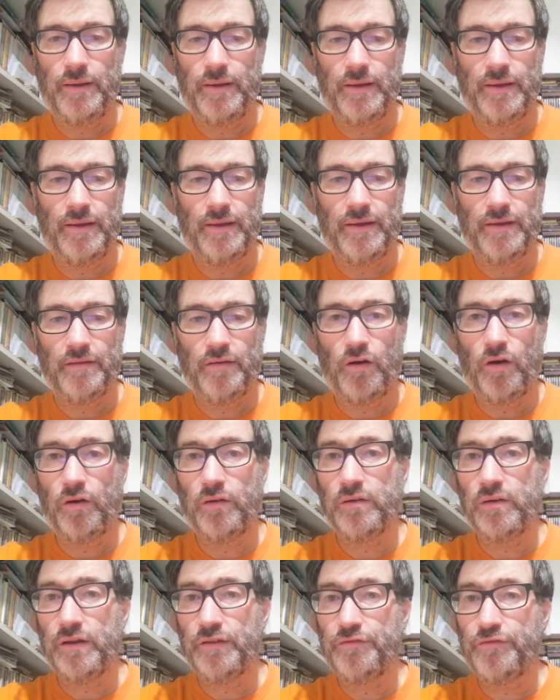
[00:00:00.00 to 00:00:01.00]

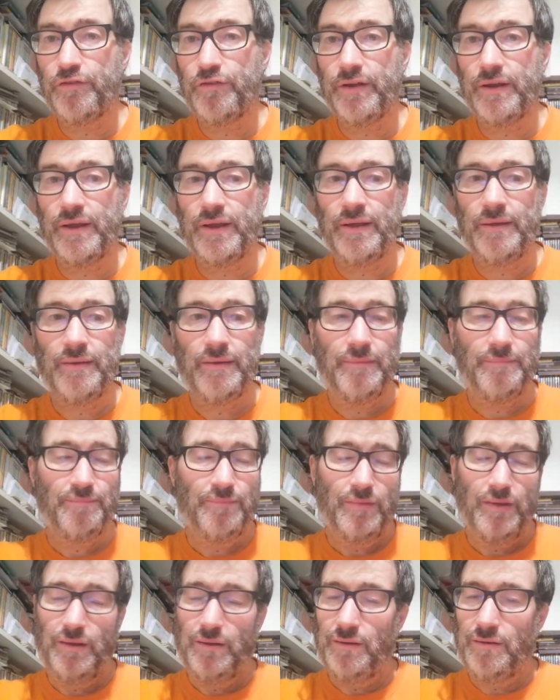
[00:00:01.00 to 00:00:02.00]
Only three.
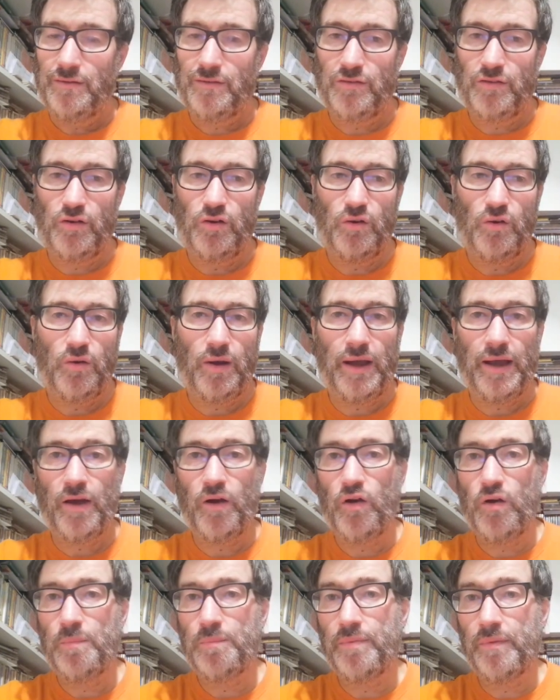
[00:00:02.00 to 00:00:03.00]
So I
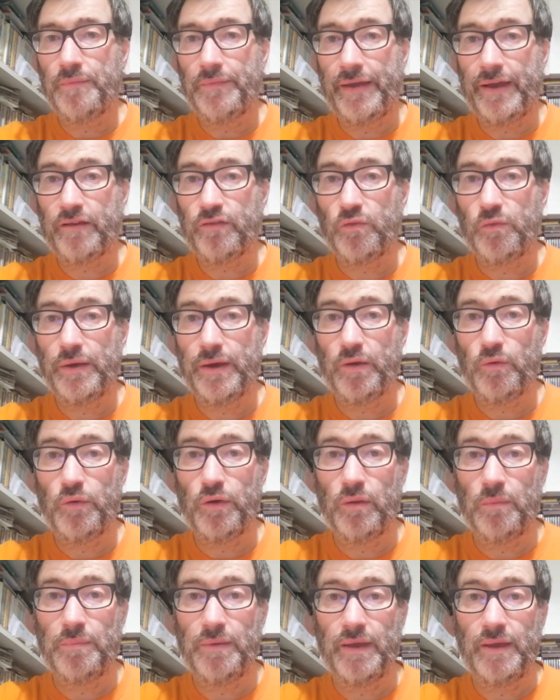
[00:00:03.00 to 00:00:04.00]
hope next week
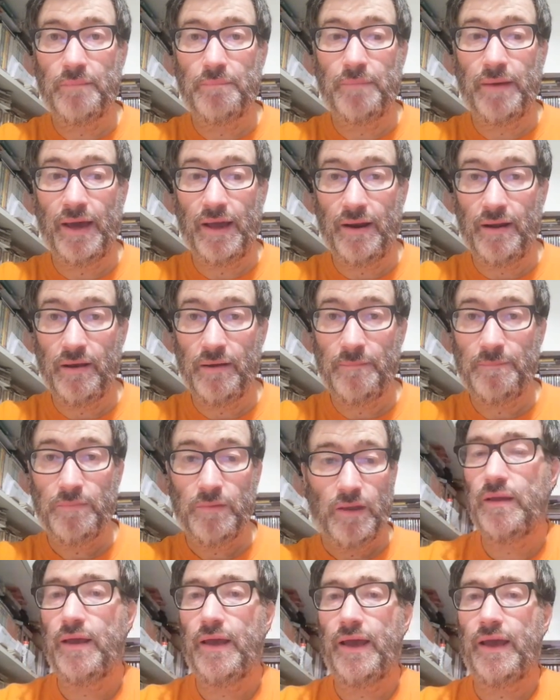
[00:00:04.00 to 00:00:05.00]
will be better.
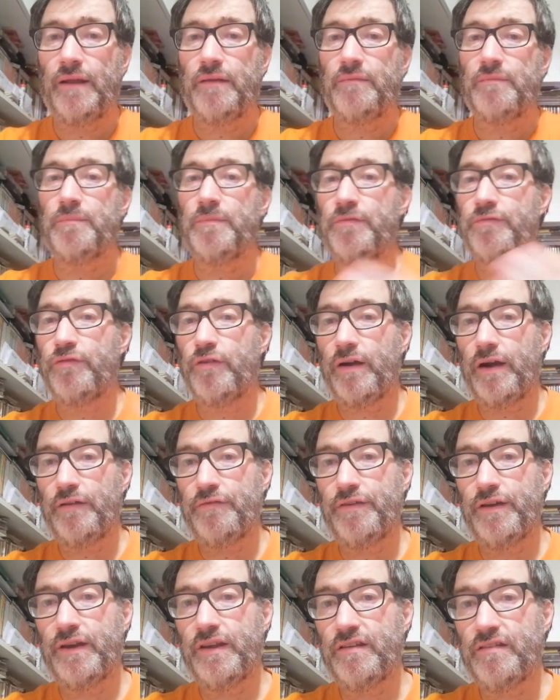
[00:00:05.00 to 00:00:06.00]
And before I
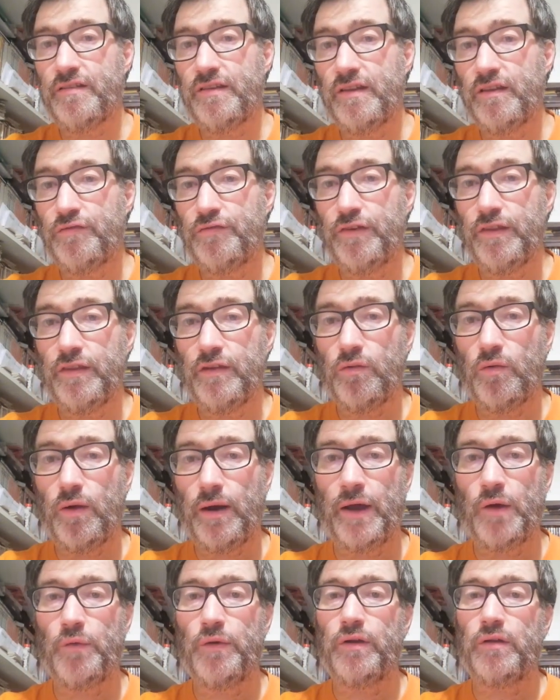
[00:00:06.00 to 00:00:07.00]
finish this video,
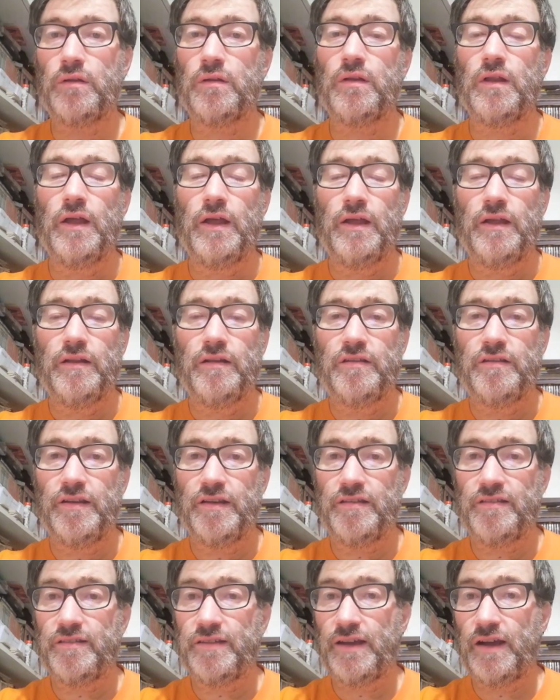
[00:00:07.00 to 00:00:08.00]
I will
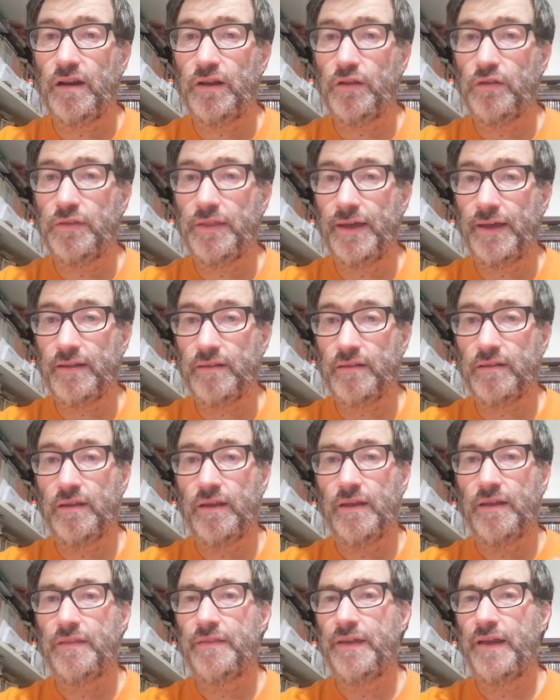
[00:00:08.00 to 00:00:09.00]
just tell you that
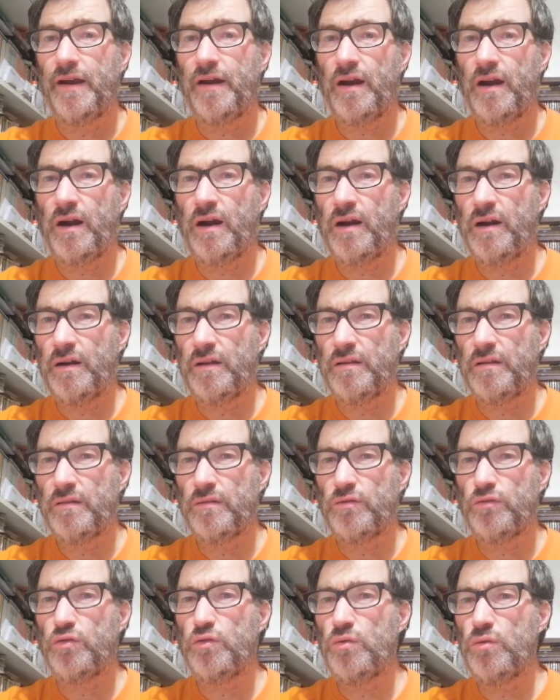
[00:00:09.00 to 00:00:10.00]
there are
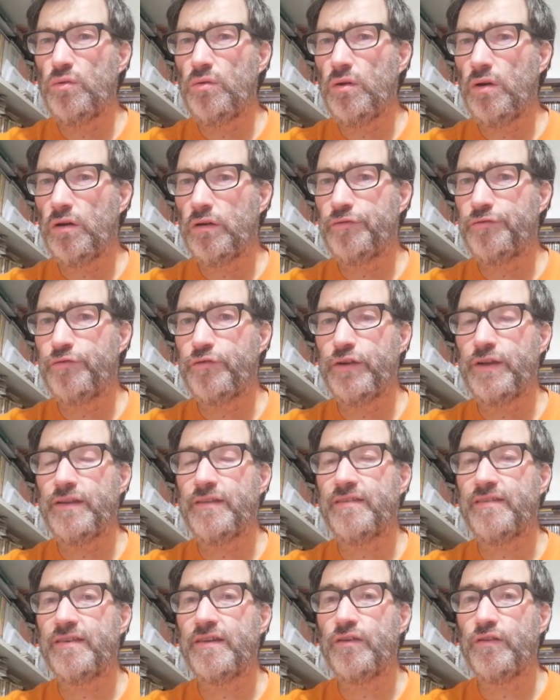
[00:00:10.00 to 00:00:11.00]
two or three
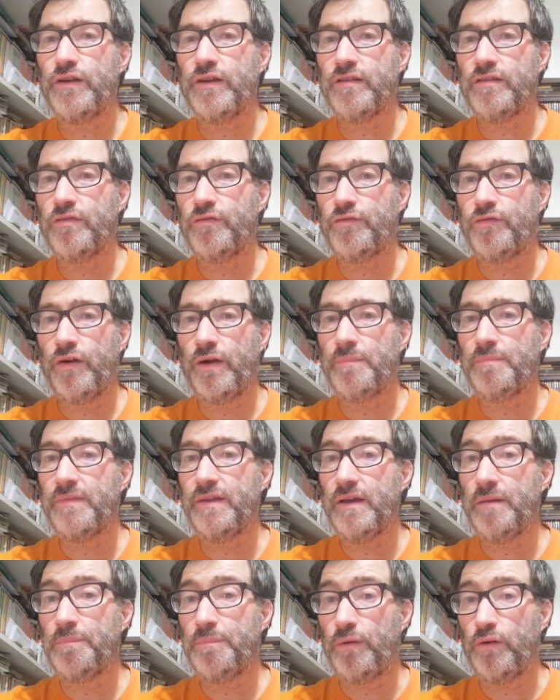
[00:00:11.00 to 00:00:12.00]
series from
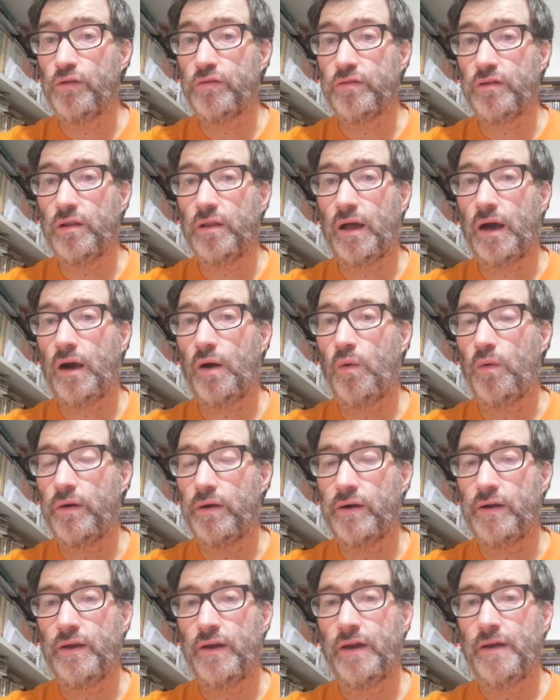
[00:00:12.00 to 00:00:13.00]
The Postal,
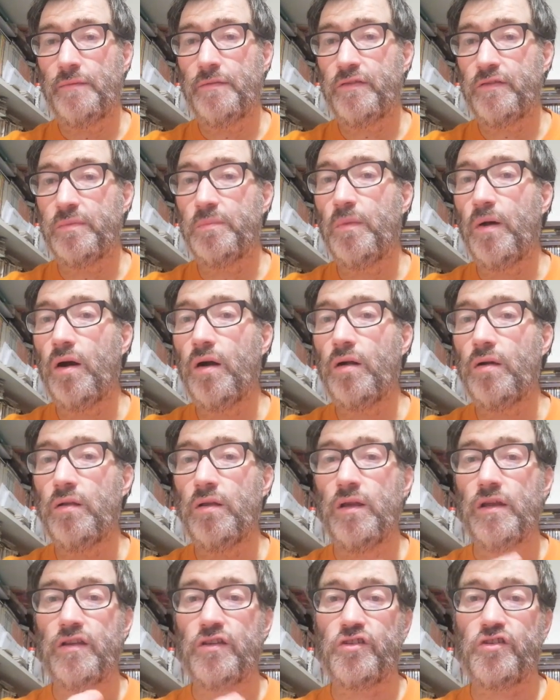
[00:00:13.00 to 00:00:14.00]
our small
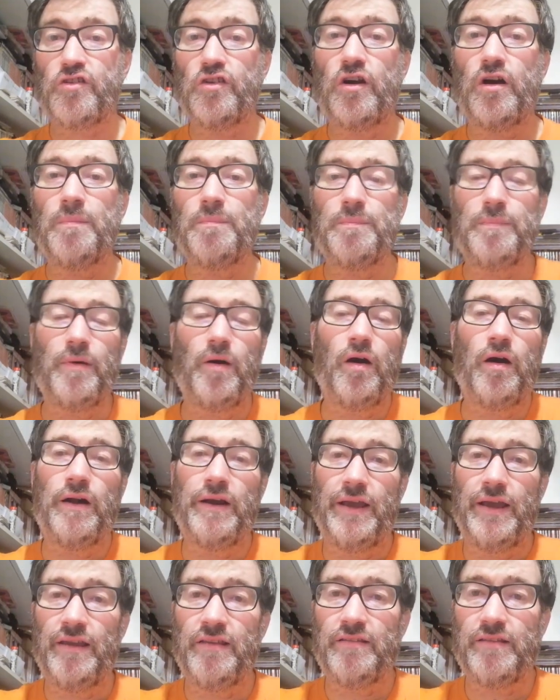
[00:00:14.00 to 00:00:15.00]
shop
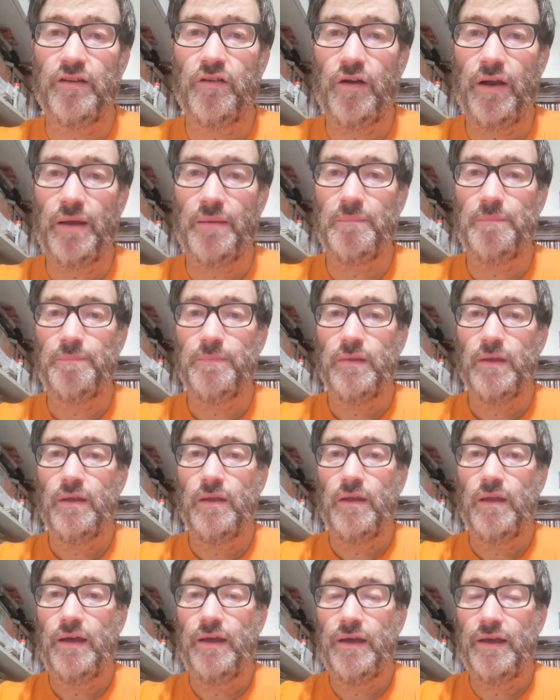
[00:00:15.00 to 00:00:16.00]
on Instagram,
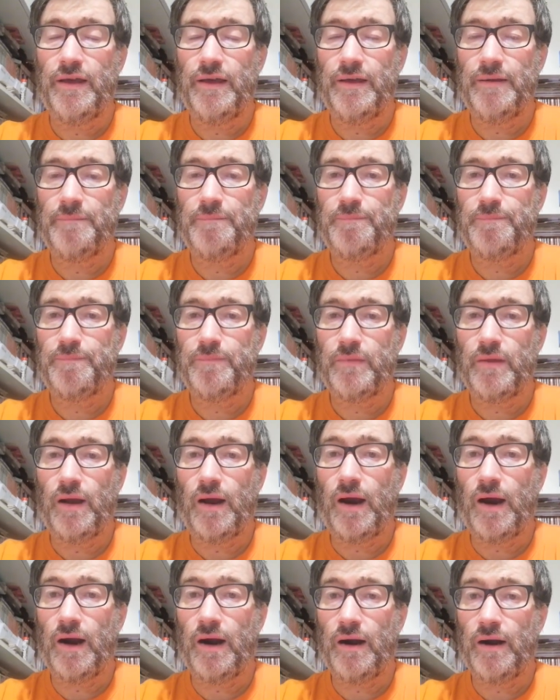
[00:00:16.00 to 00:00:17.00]

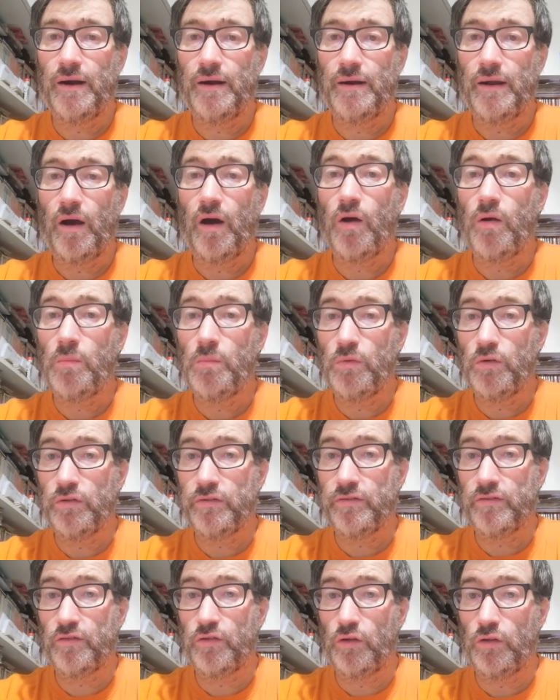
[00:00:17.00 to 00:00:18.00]
are
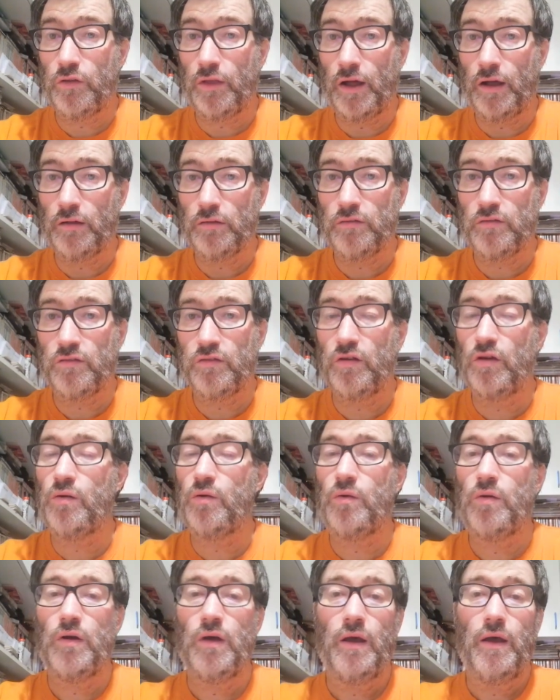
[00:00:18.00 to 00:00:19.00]
almost sold out.
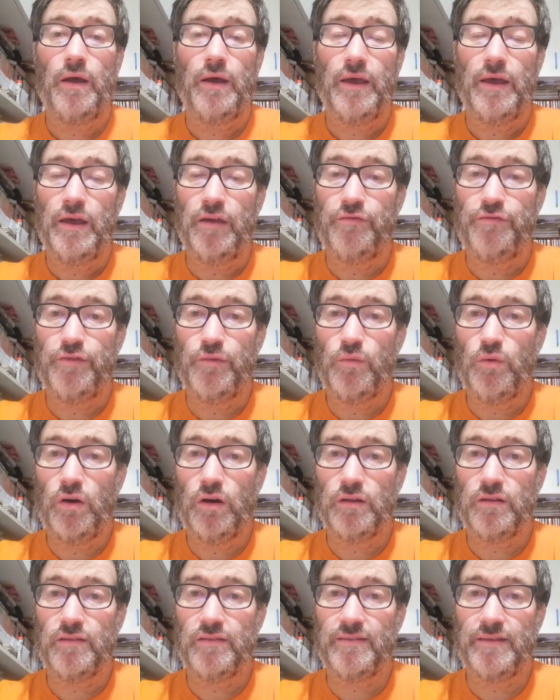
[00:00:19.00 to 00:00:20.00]
So if you
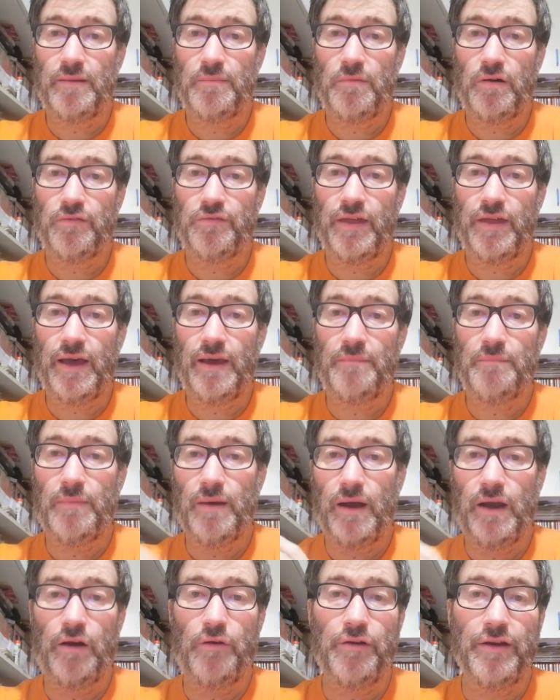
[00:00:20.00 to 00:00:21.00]
want some of
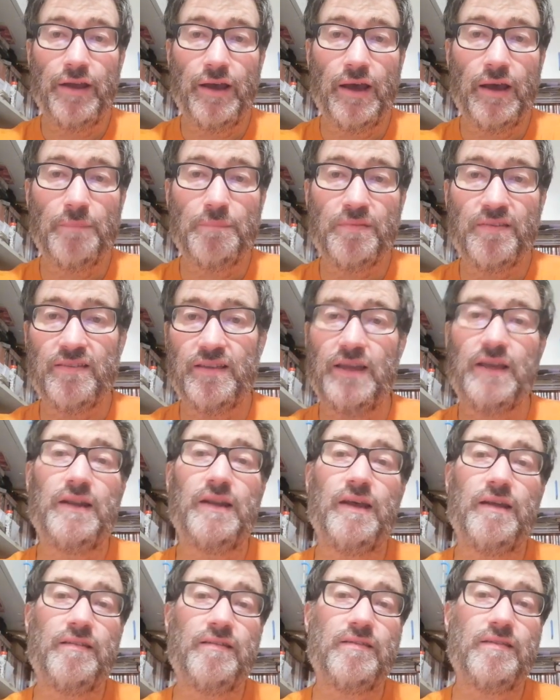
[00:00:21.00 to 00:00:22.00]
them, hurry up,
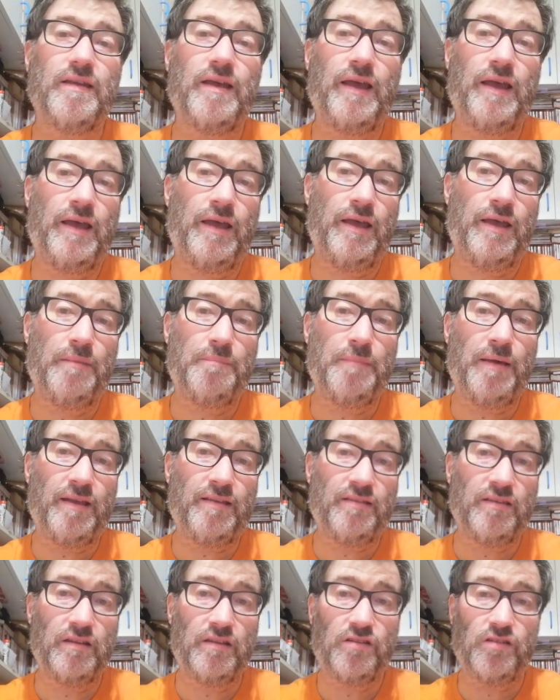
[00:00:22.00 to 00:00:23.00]
send us a
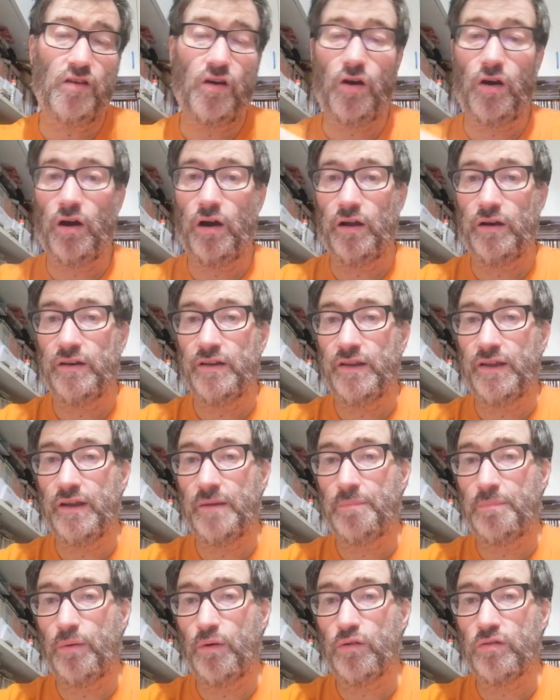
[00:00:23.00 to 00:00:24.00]
message on
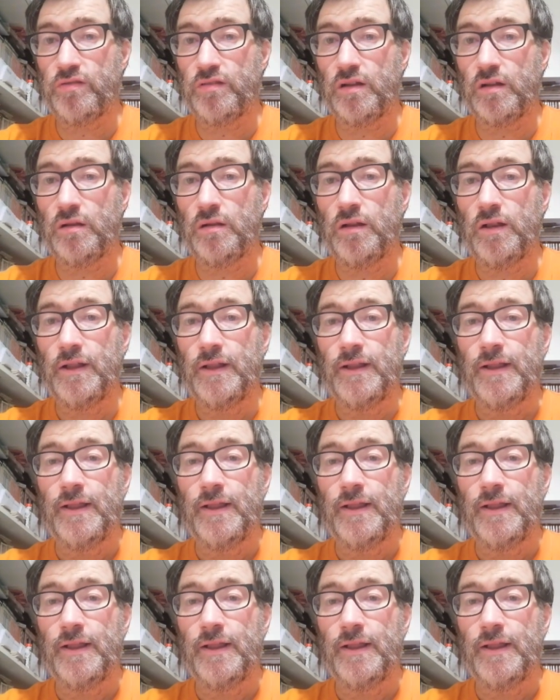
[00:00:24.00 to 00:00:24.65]
The Postal,